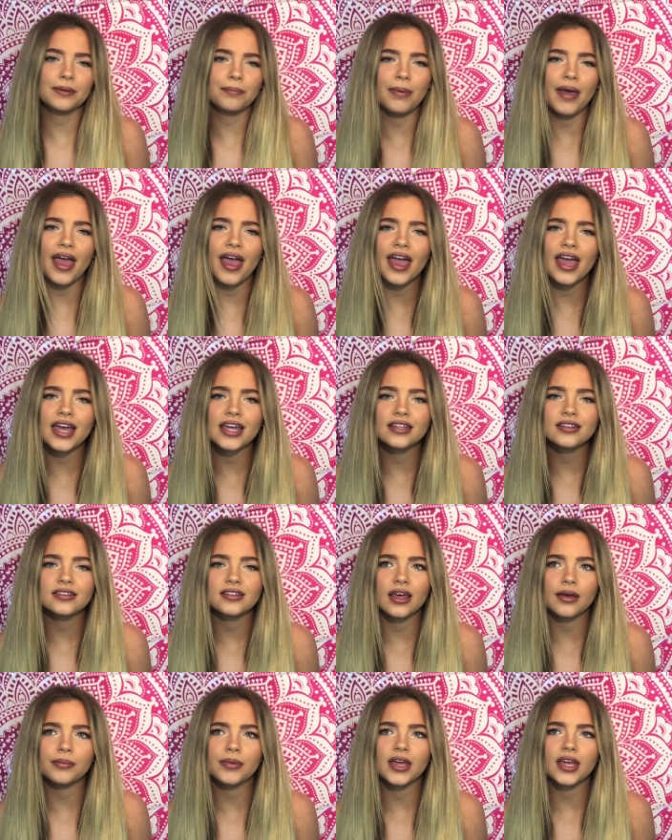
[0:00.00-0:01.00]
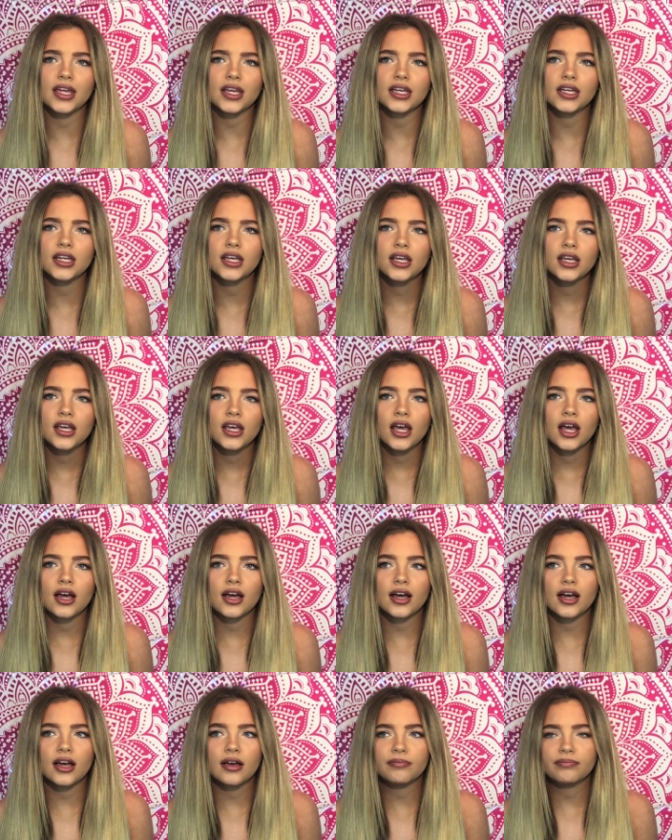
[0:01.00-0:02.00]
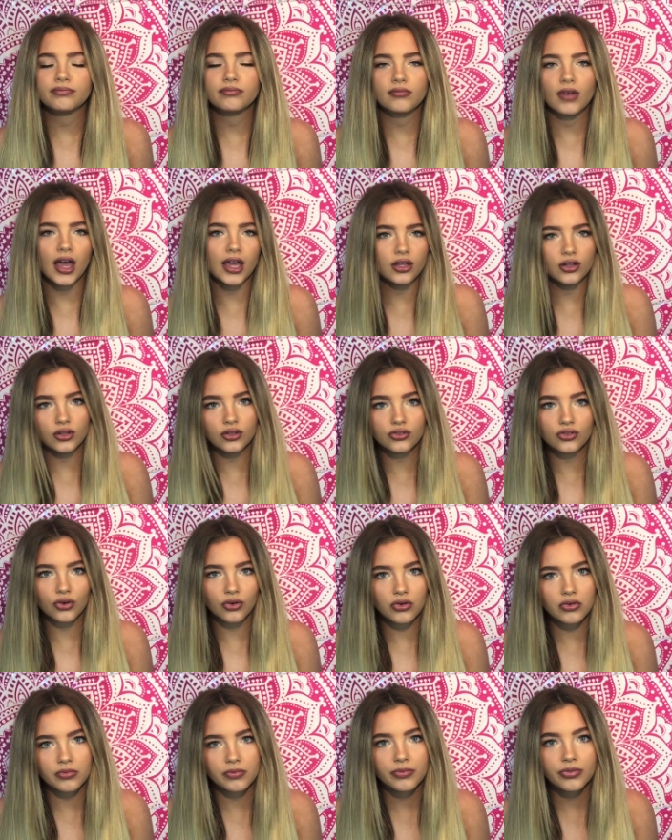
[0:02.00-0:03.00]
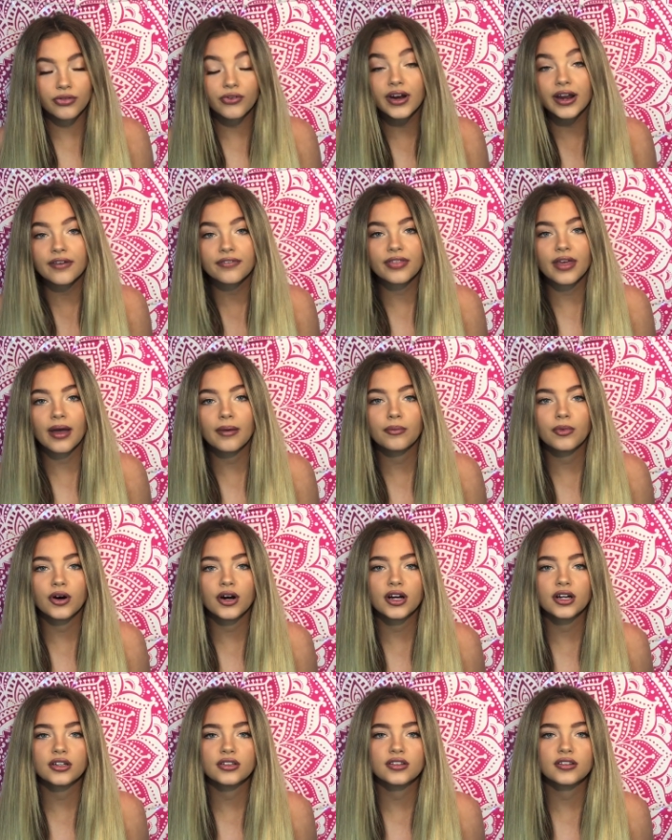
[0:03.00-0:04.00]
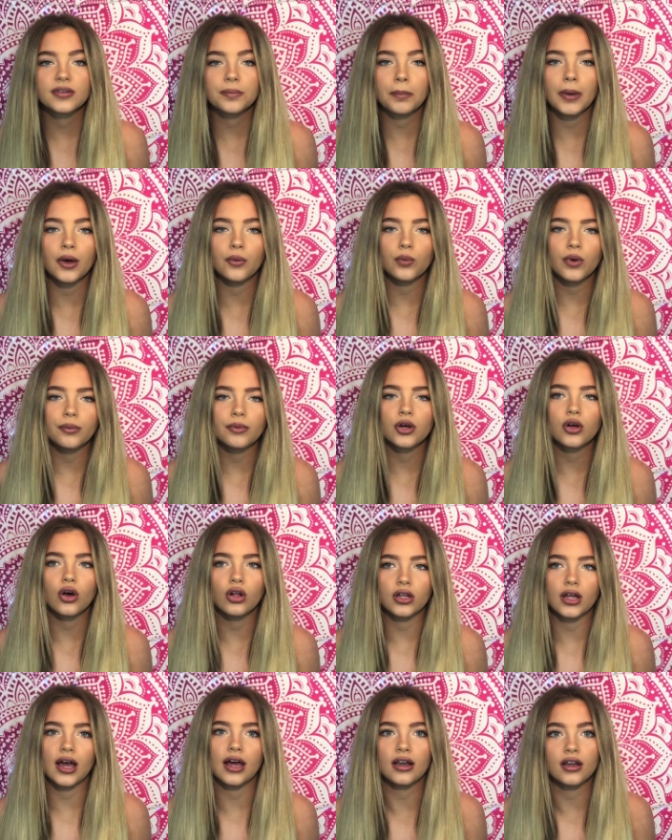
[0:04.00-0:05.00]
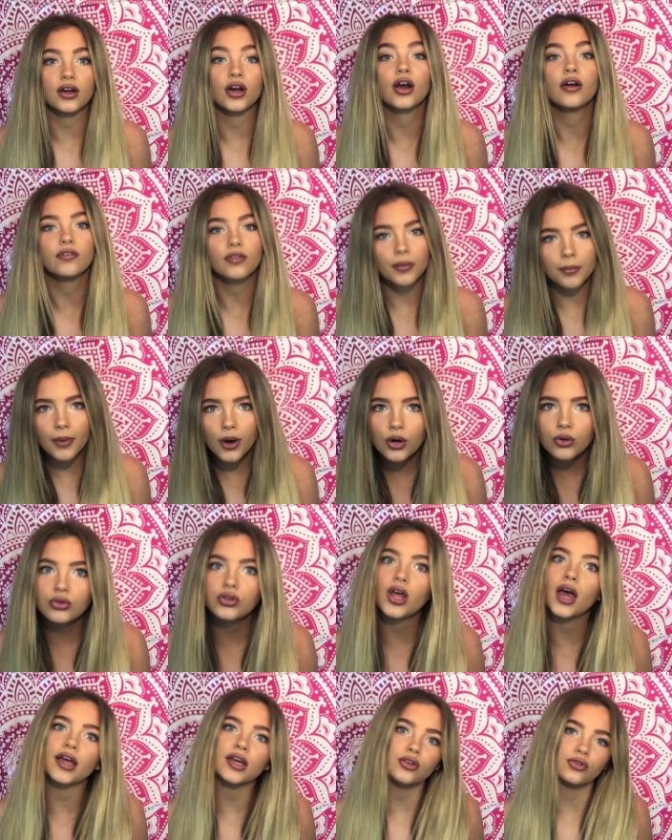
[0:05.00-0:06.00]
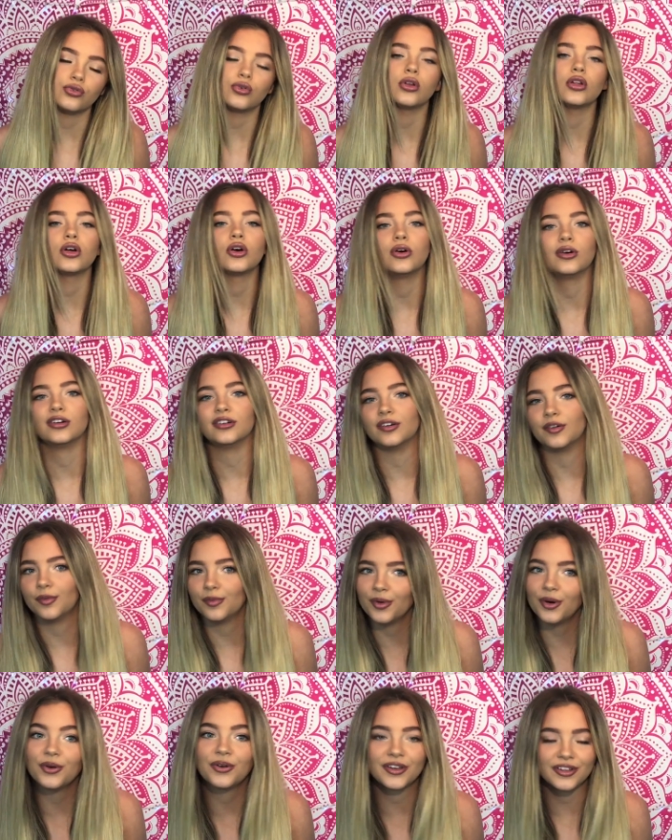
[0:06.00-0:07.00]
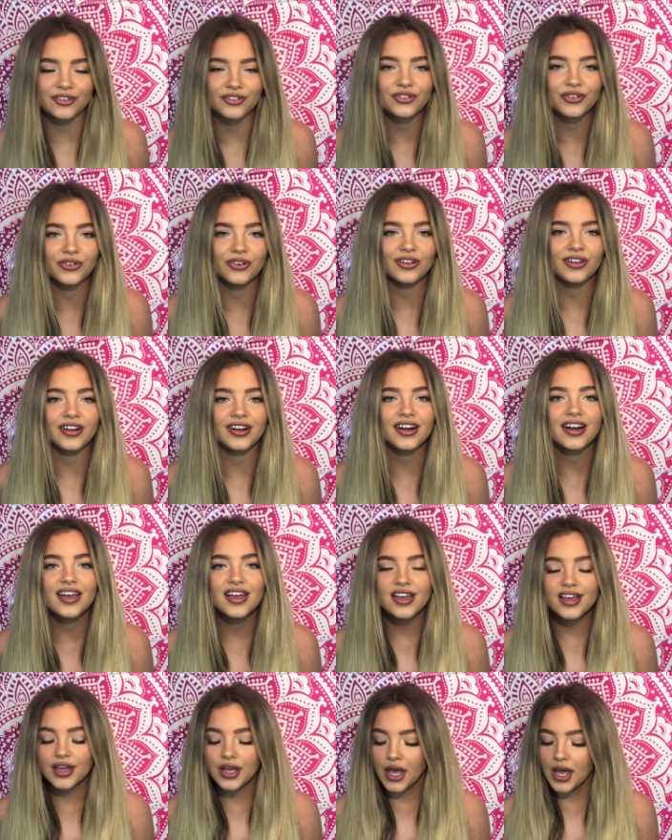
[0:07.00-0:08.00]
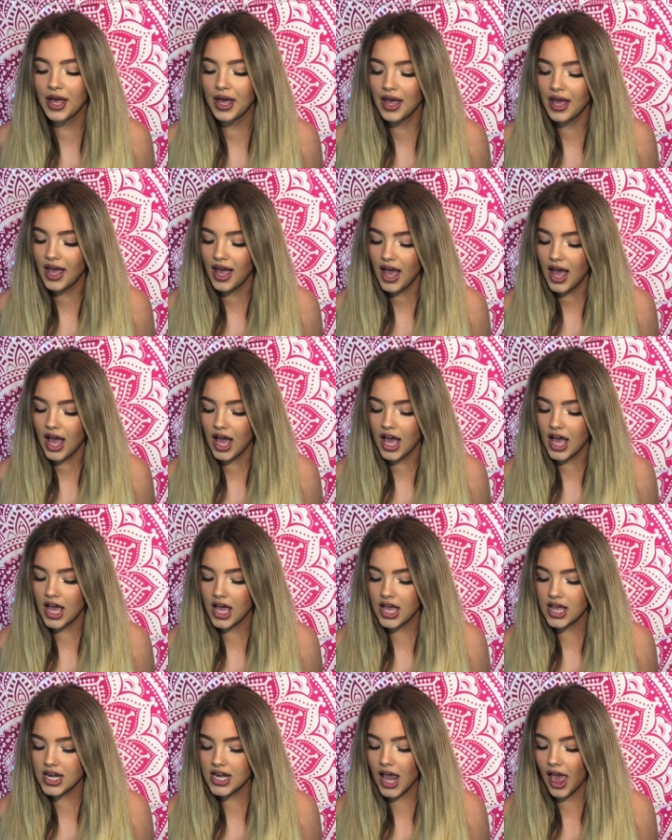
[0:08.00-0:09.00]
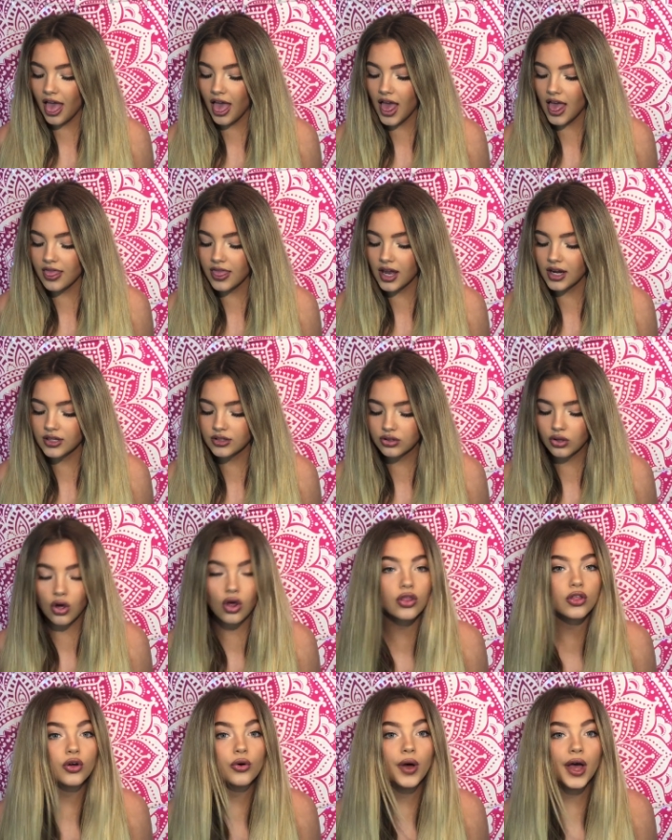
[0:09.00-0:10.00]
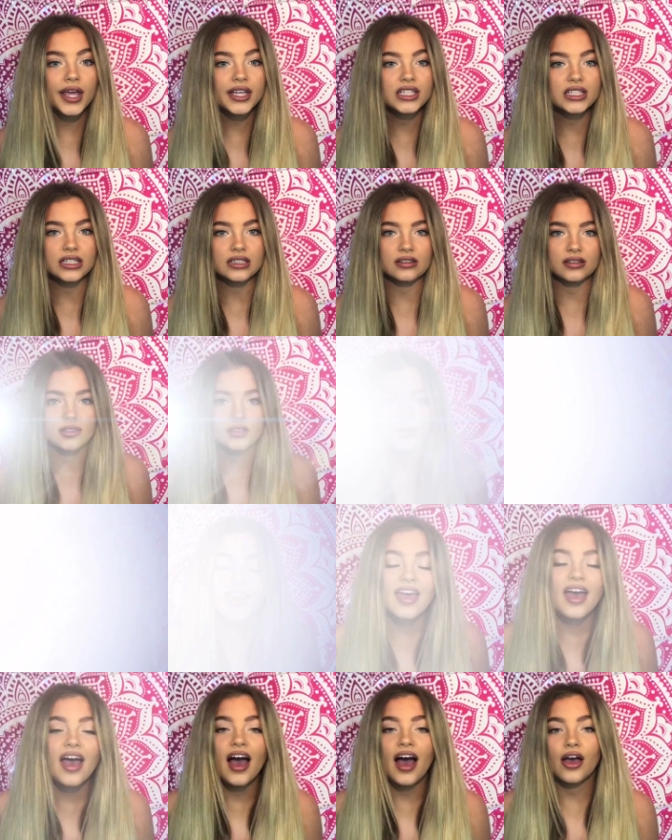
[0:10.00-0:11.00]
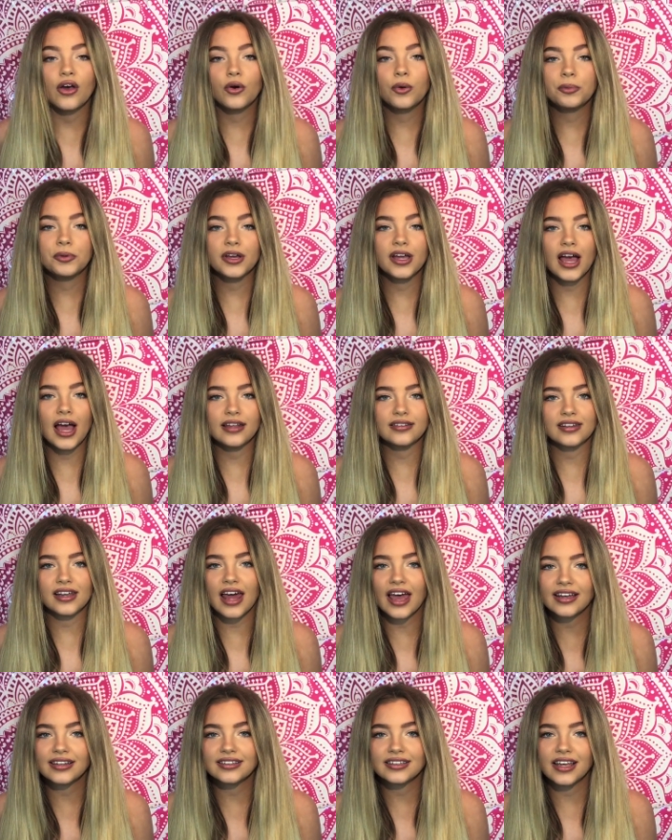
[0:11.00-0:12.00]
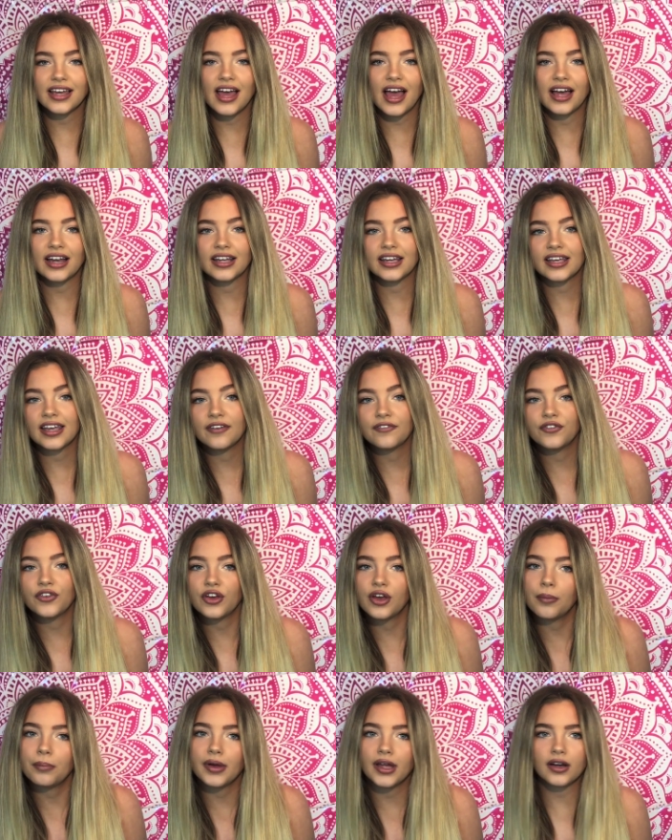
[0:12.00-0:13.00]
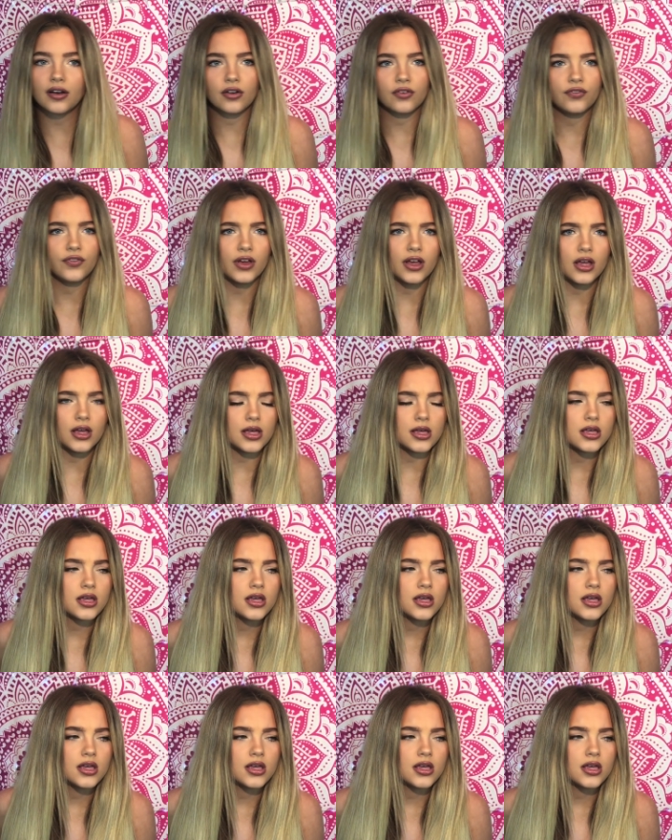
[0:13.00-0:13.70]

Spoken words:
depends. I mean, I use all three of them words, but we would call it either a remote, a controller, or a remote controller. And that is all the questions. I hope you guys liked it and it gave you a bit of a